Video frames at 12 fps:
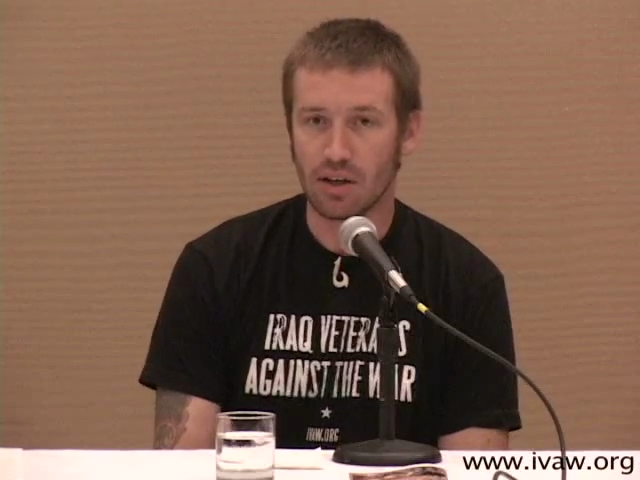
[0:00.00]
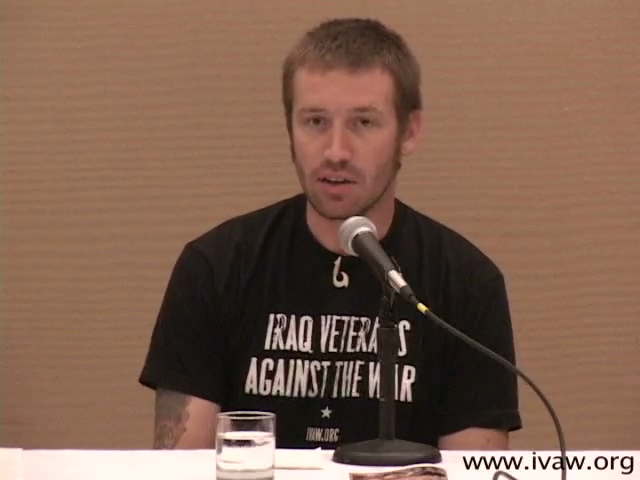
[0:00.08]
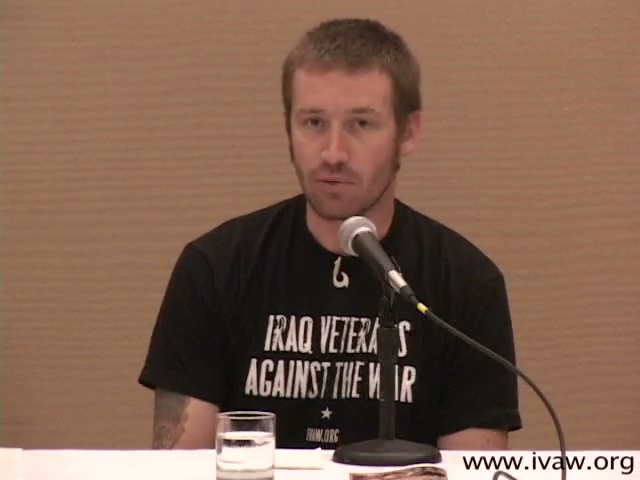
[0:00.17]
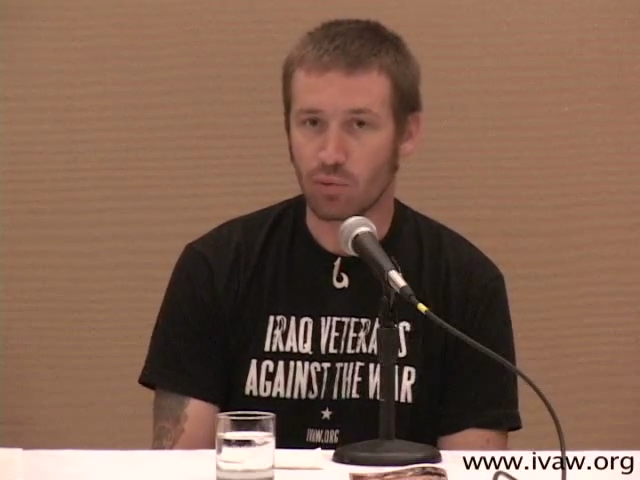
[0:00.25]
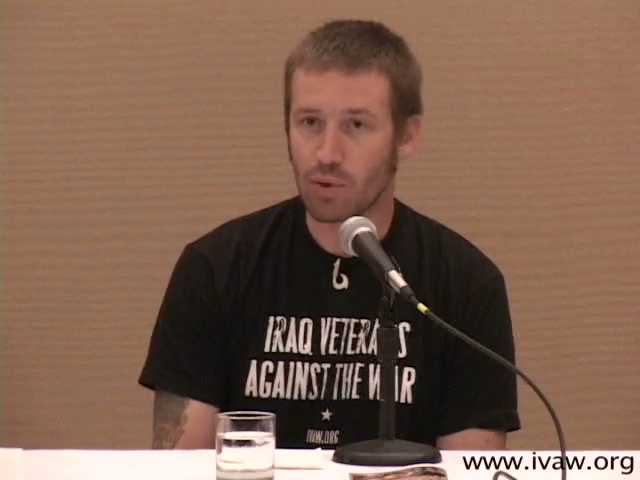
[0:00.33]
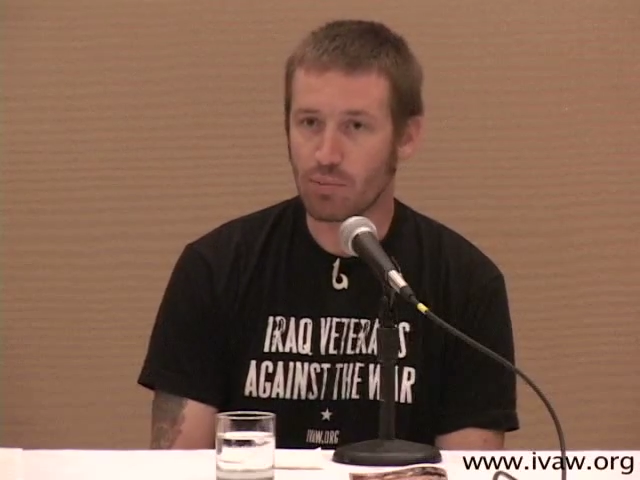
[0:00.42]

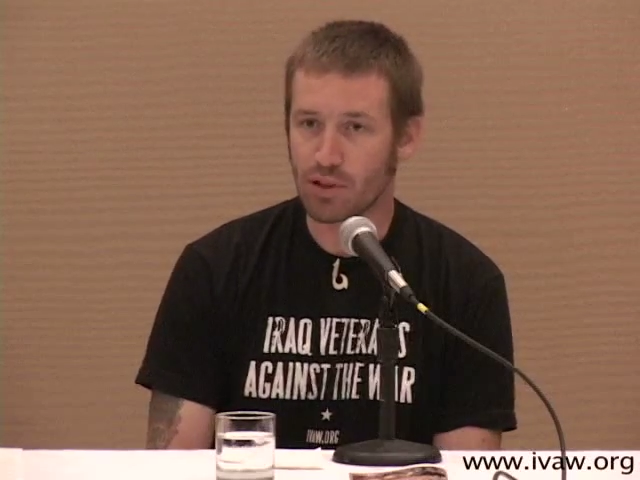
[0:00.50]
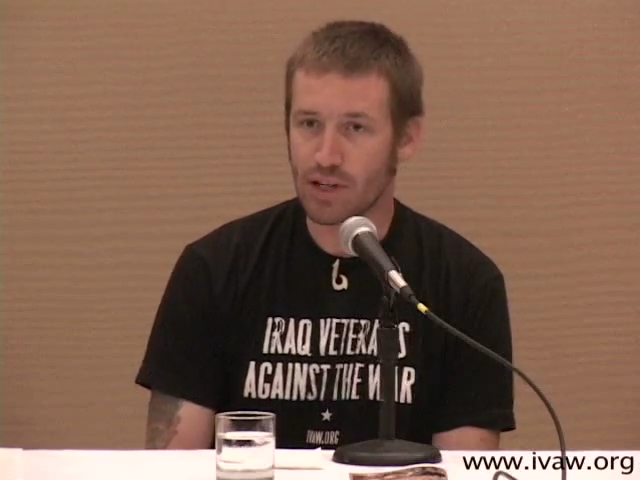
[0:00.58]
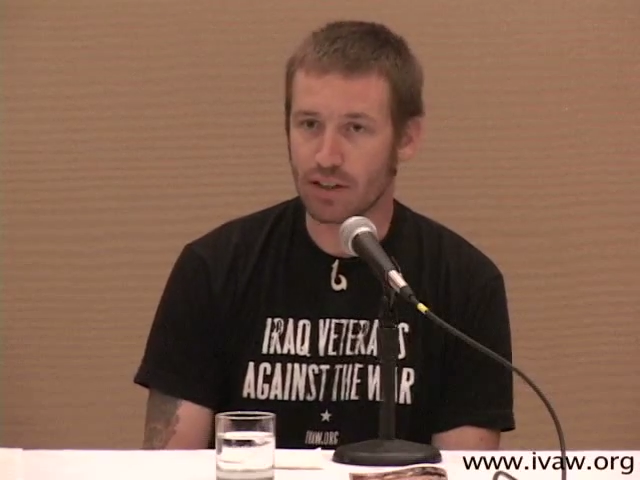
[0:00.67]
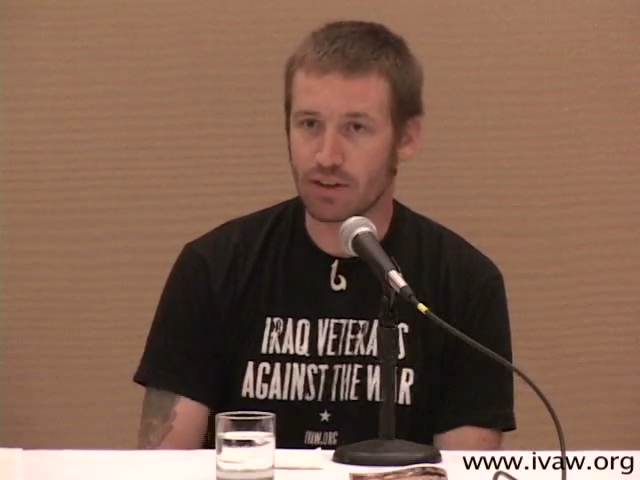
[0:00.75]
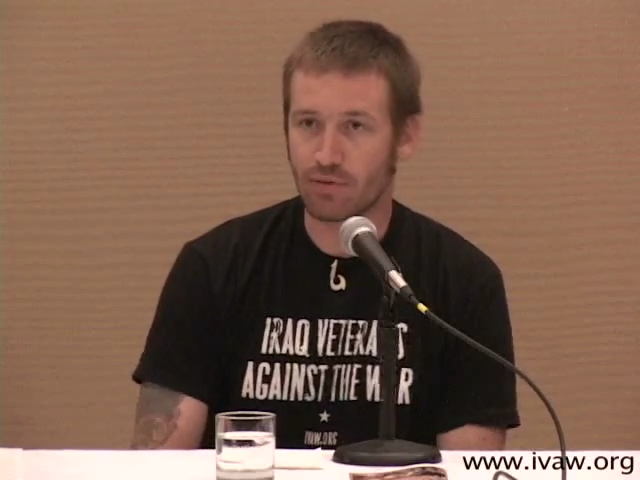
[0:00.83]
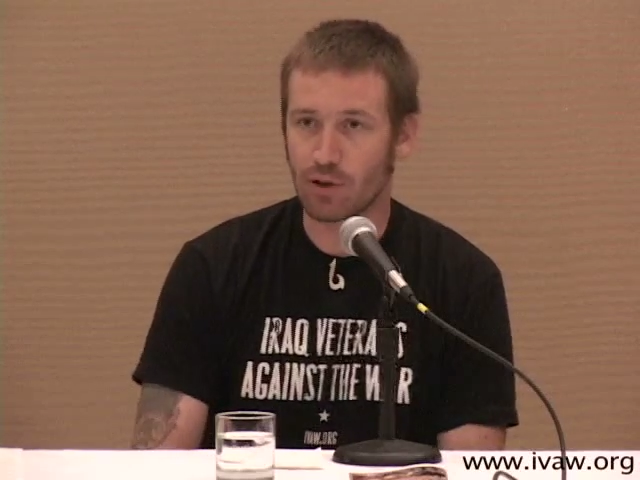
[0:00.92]
We
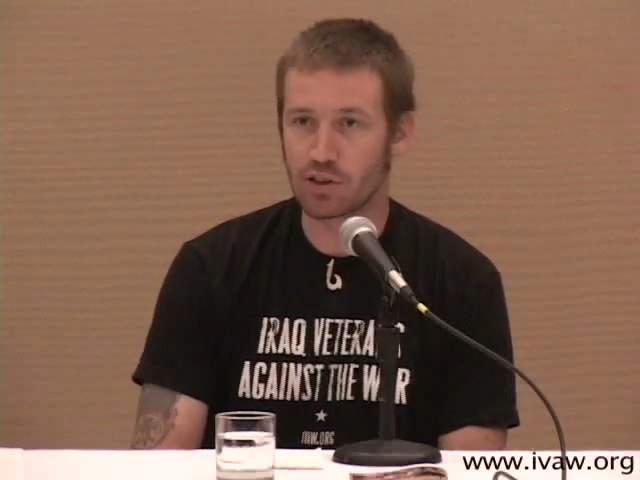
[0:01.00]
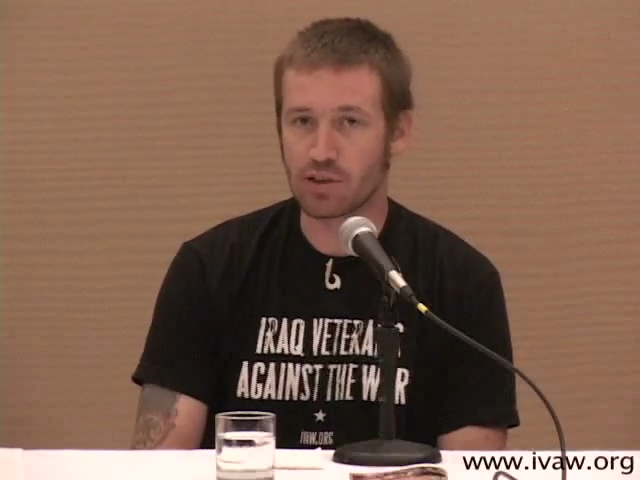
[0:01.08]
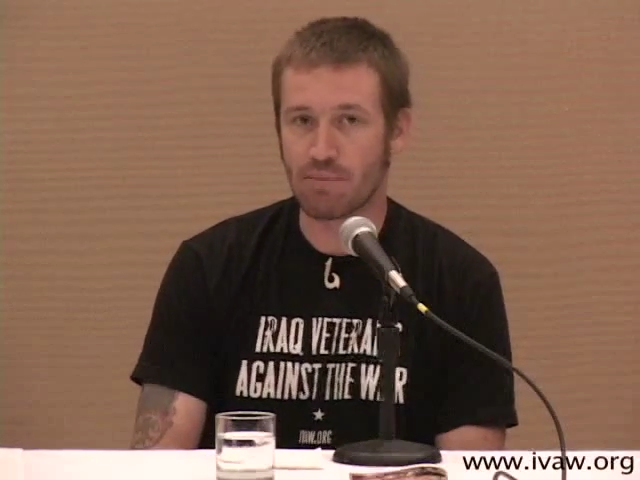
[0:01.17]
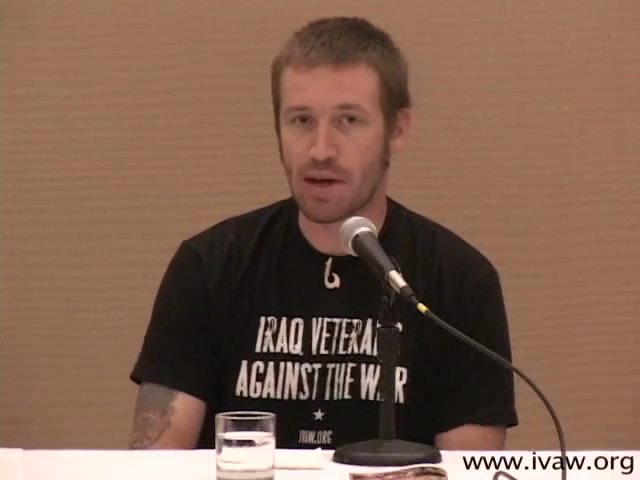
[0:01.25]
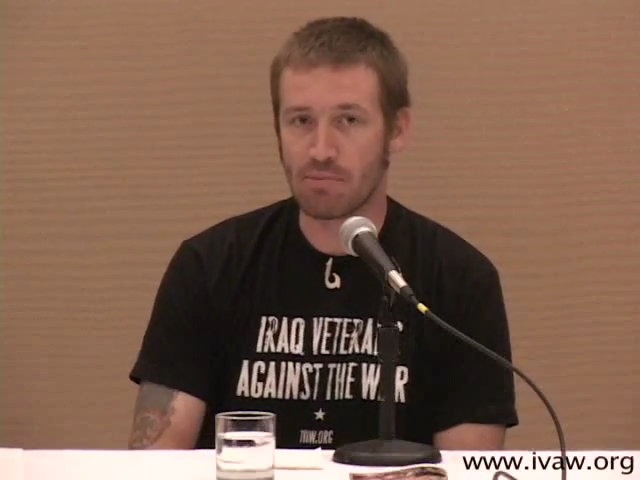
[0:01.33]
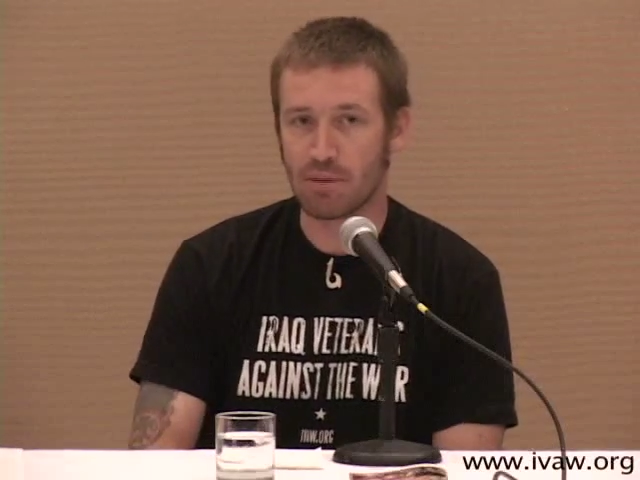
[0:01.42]
protect the First
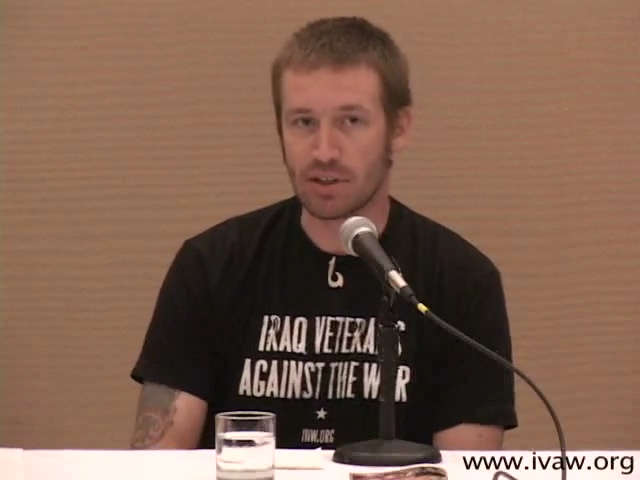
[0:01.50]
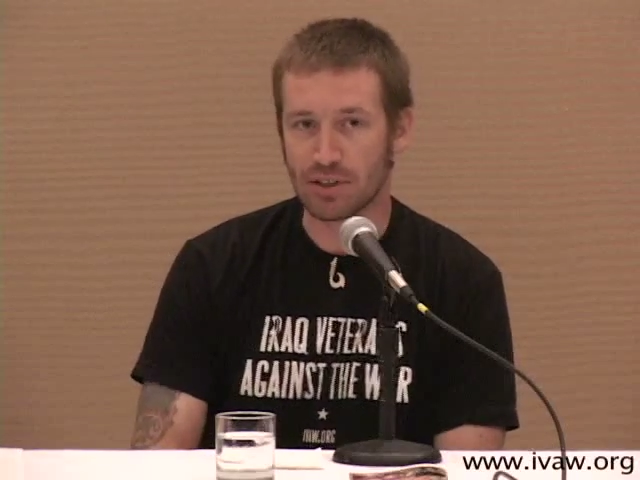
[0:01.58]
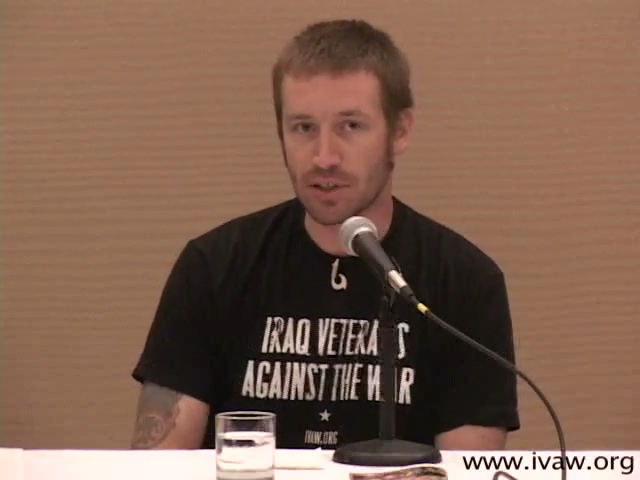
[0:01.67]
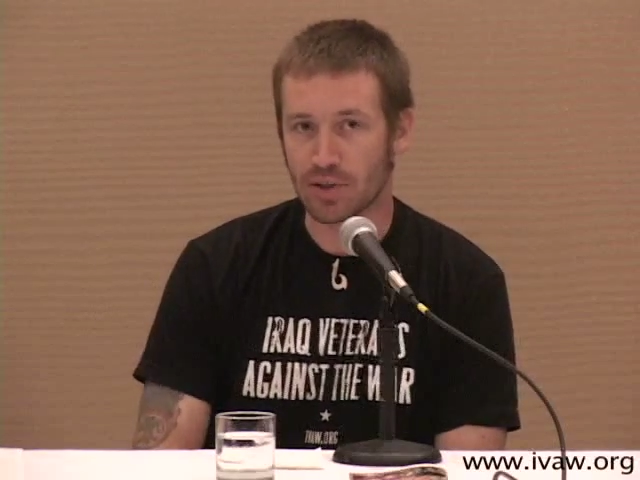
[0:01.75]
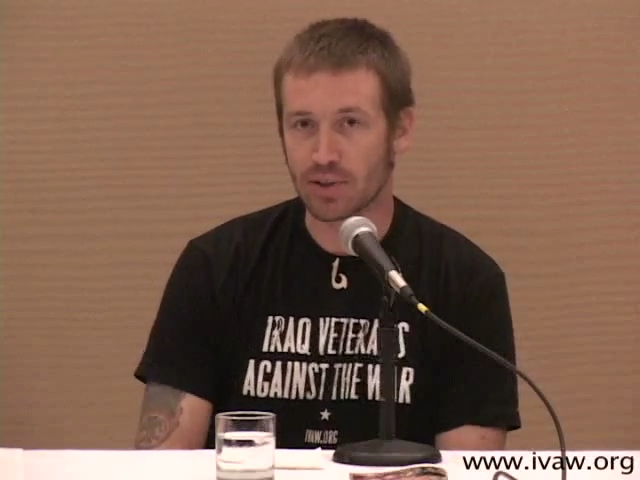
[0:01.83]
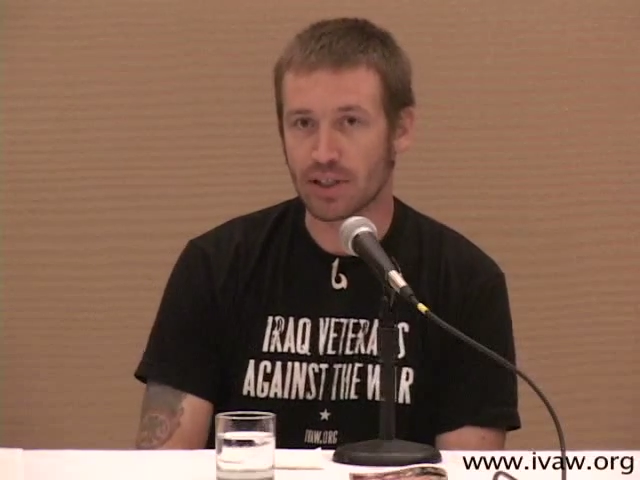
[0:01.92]
Amendment
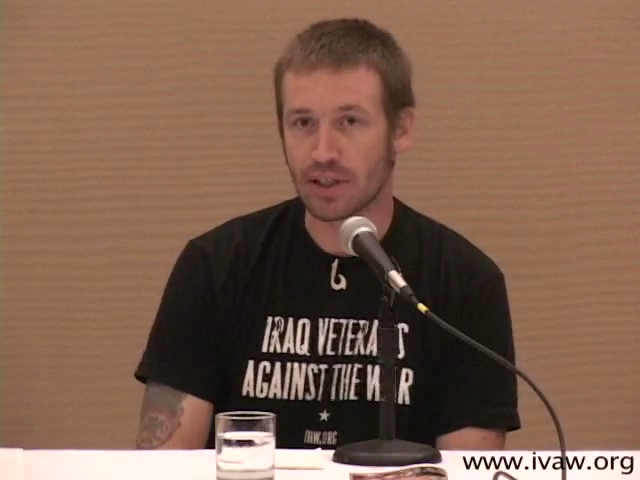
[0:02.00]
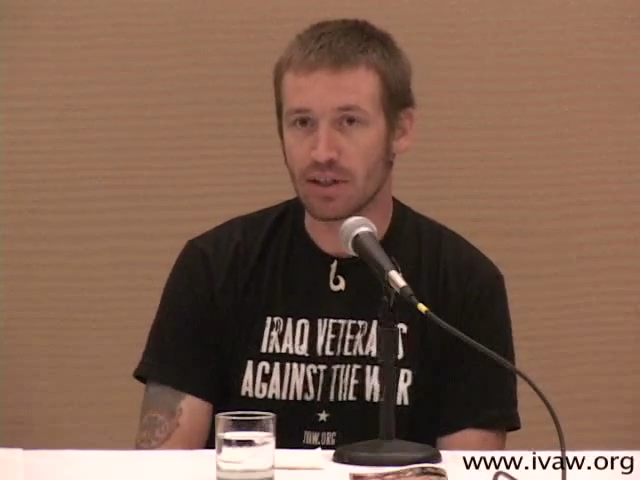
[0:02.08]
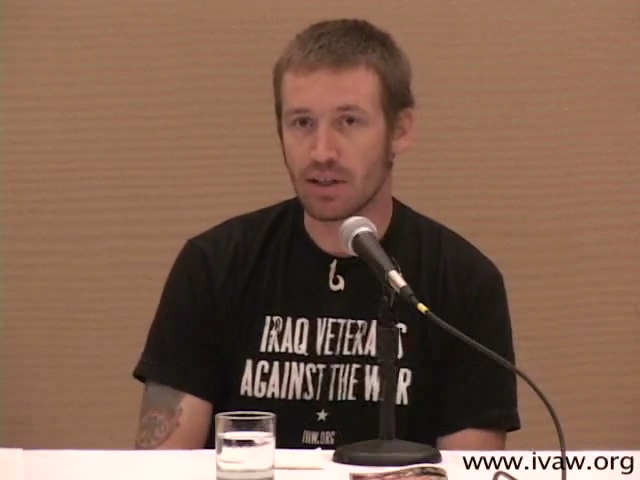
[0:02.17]
dearly,